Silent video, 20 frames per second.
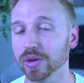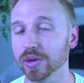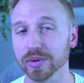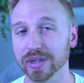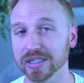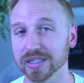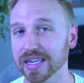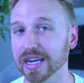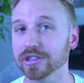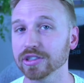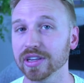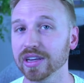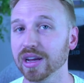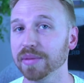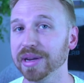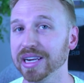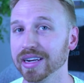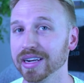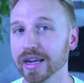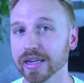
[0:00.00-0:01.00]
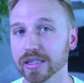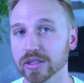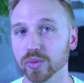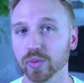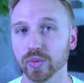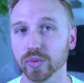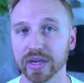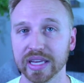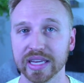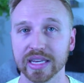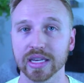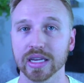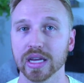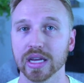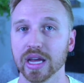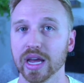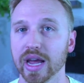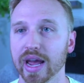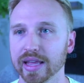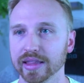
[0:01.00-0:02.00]
It's actually coming next week,
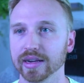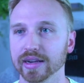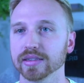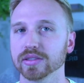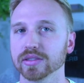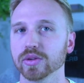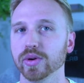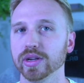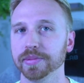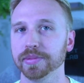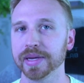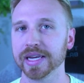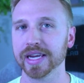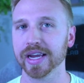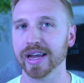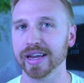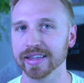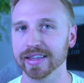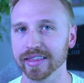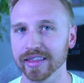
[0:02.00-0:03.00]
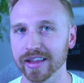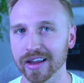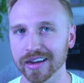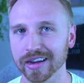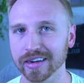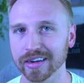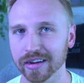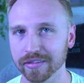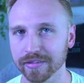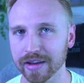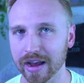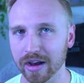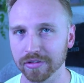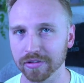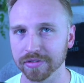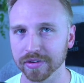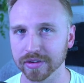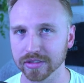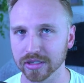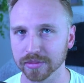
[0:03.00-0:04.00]
and there's going to be a lot of
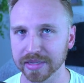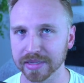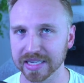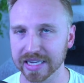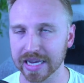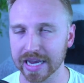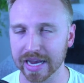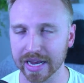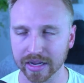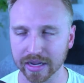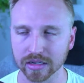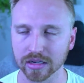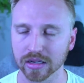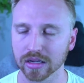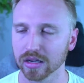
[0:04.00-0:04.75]
alpha to be had.